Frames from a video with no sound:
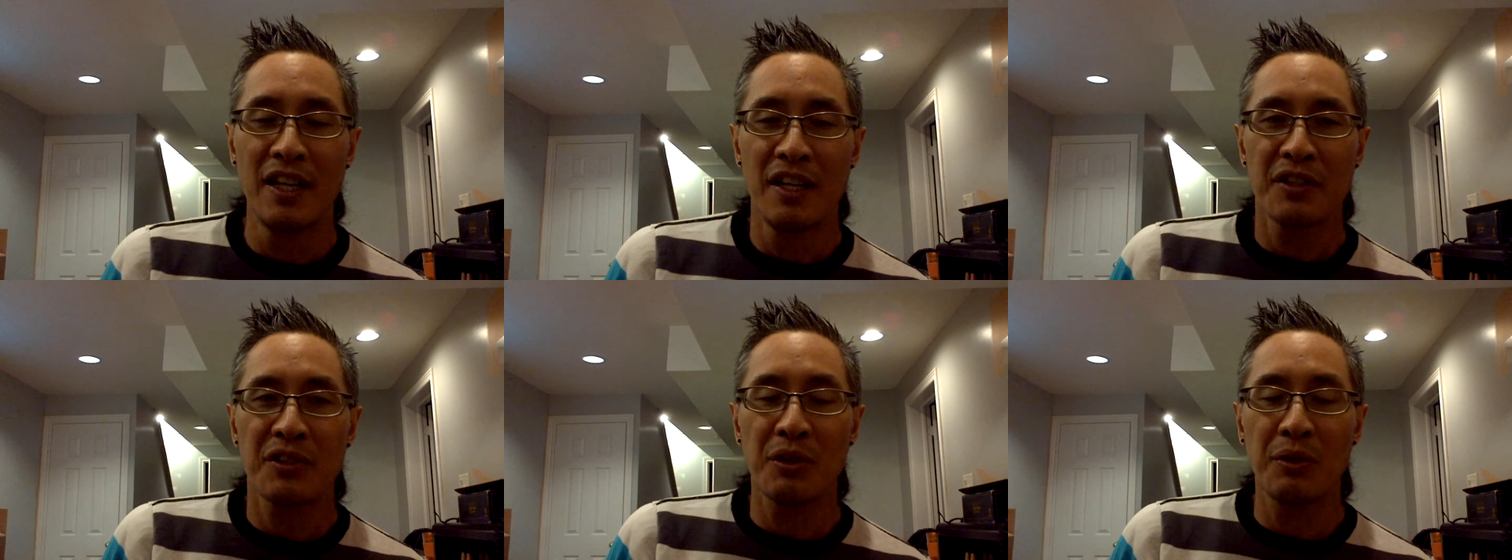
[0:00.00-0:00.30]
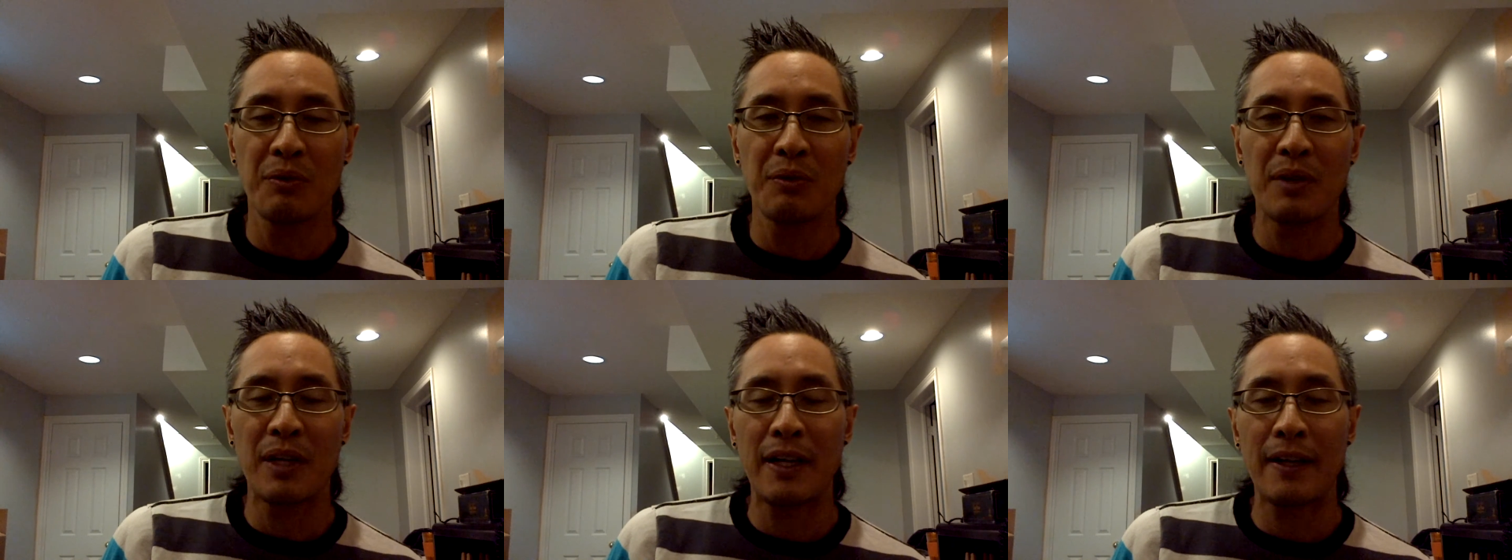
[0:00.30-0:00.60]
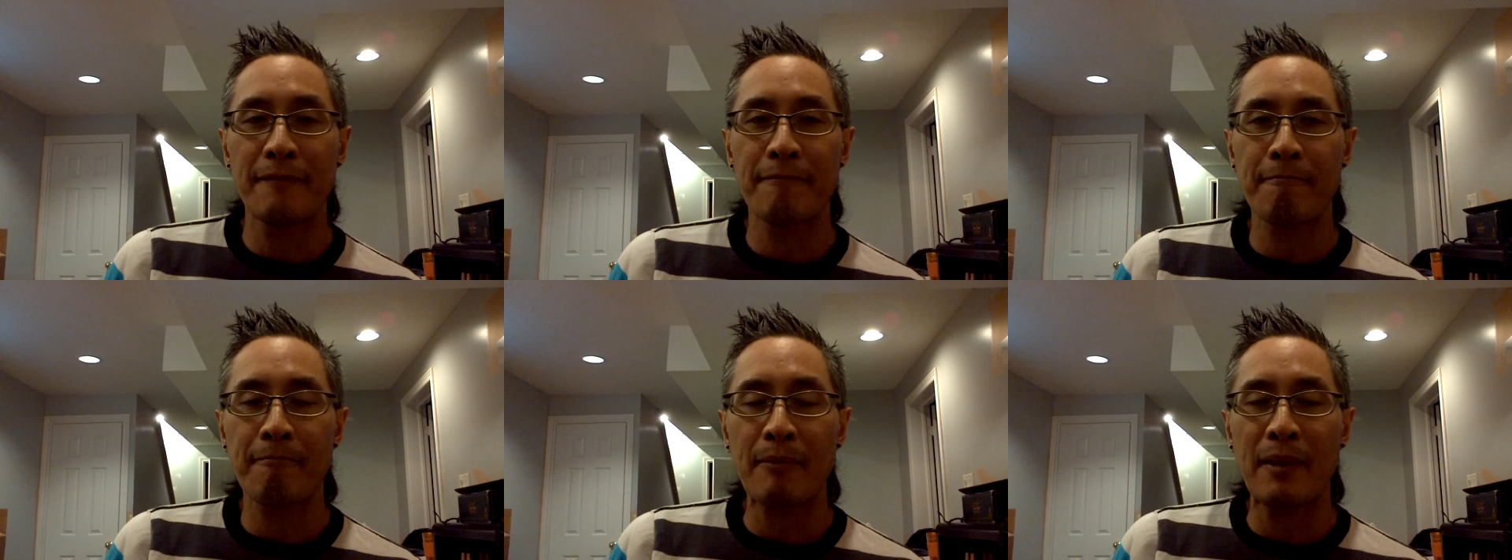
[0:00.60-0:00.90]
So
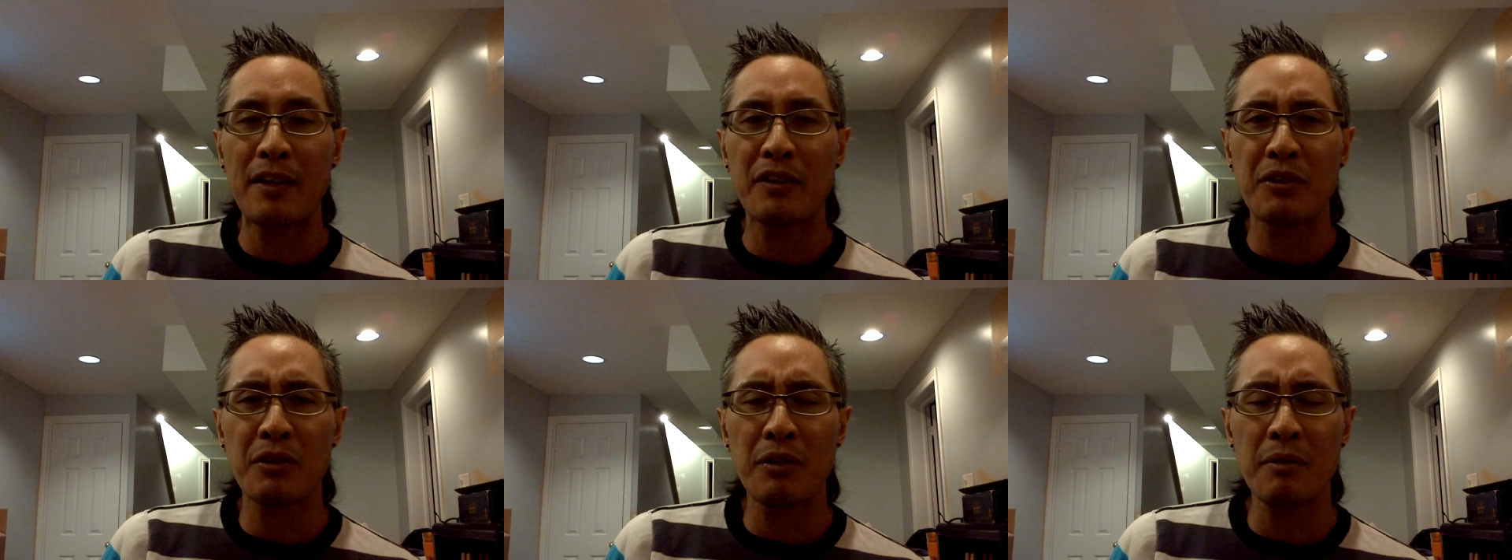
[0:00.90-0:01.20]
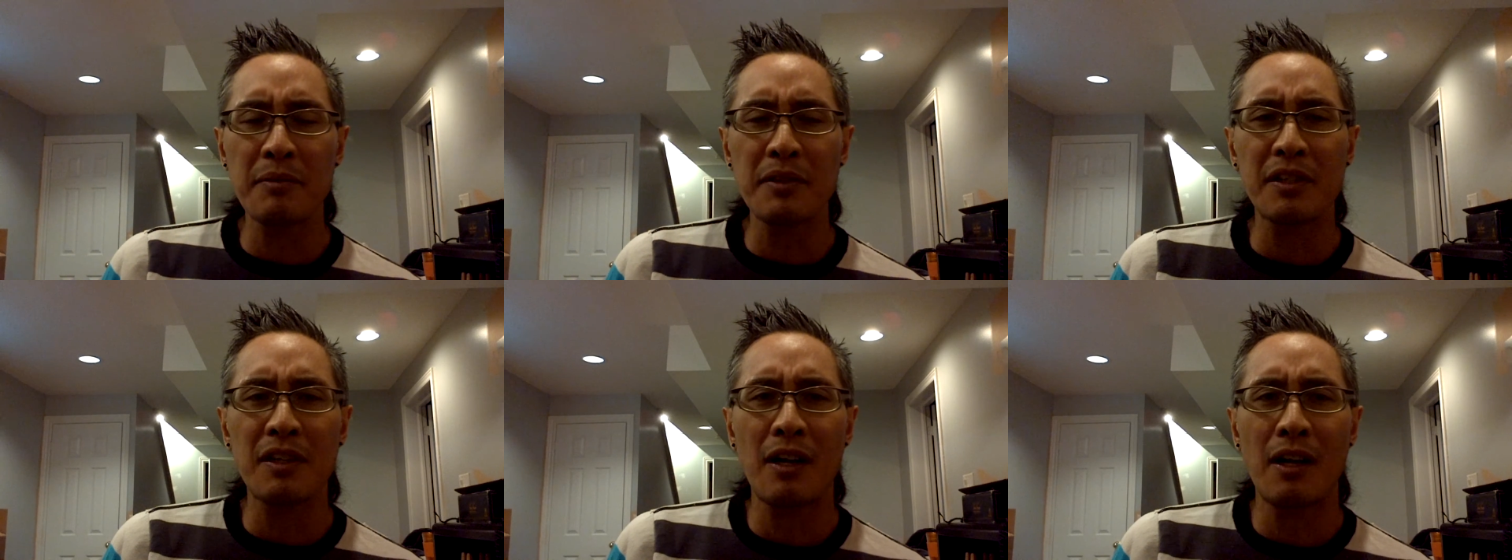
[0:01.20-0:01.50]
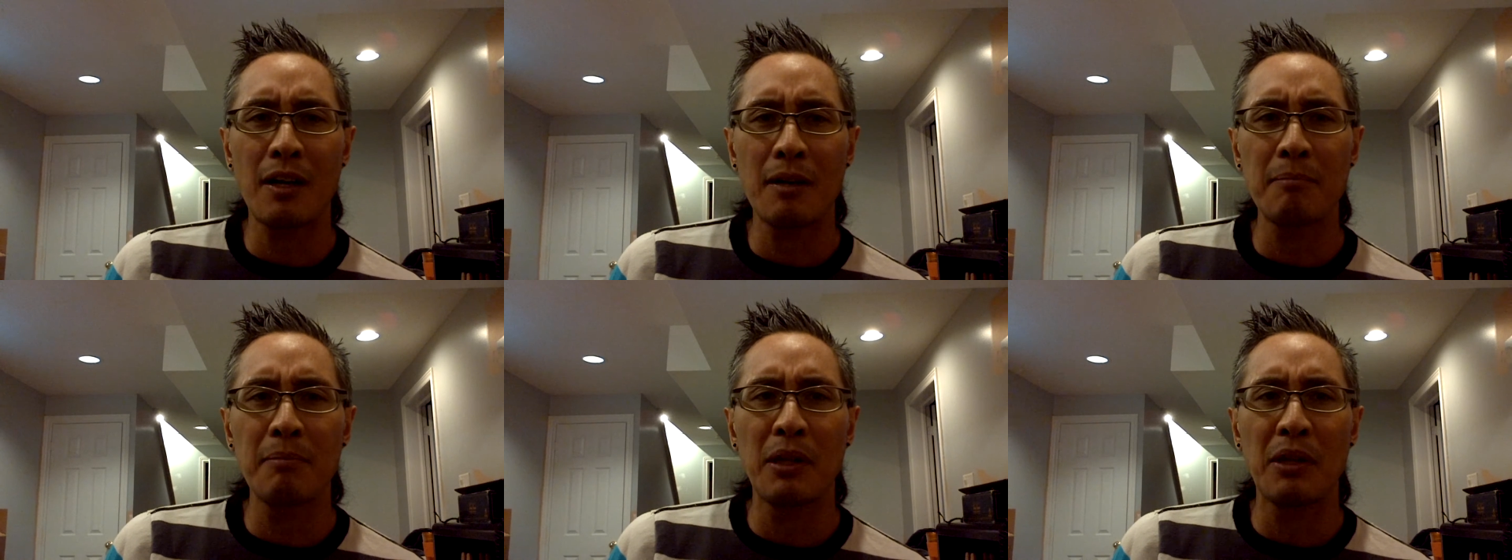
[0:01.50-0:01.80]
in terms of
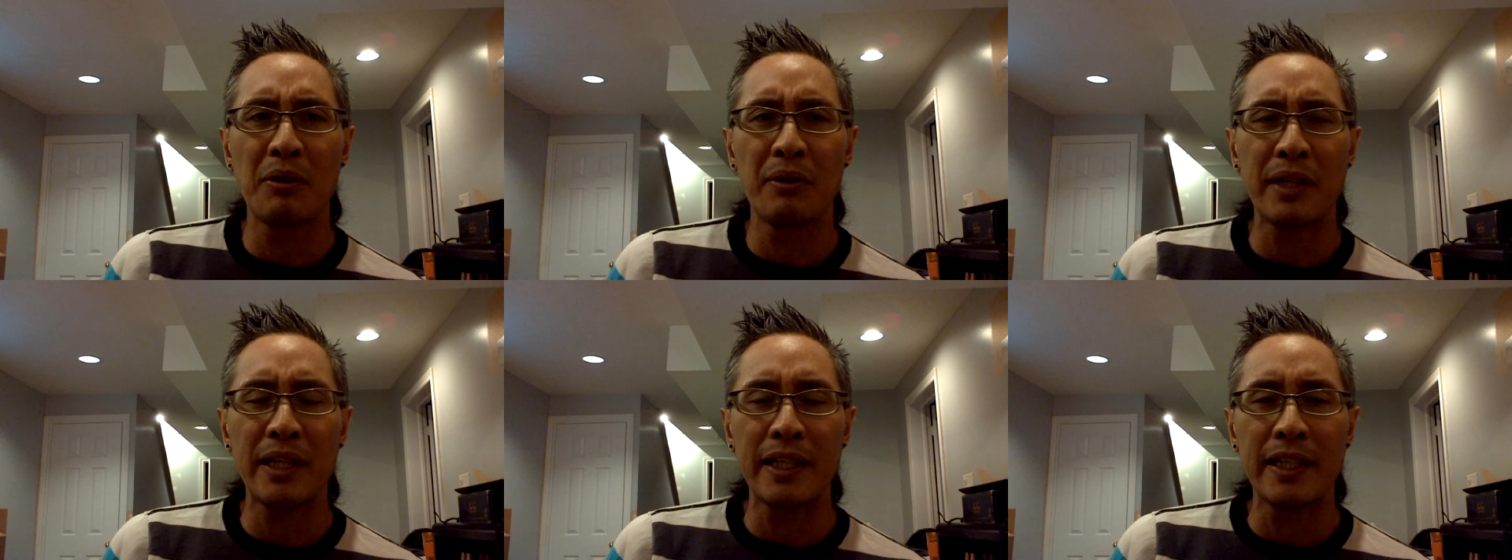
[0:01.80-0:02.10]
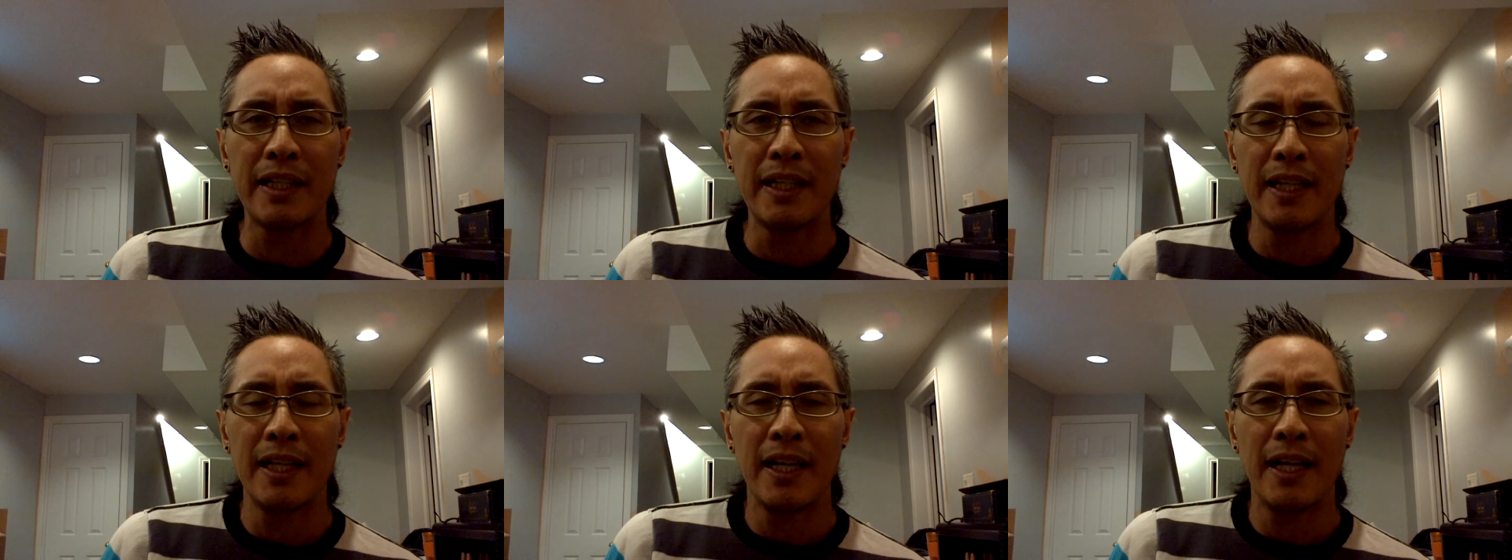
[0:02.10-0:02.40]
carb loading,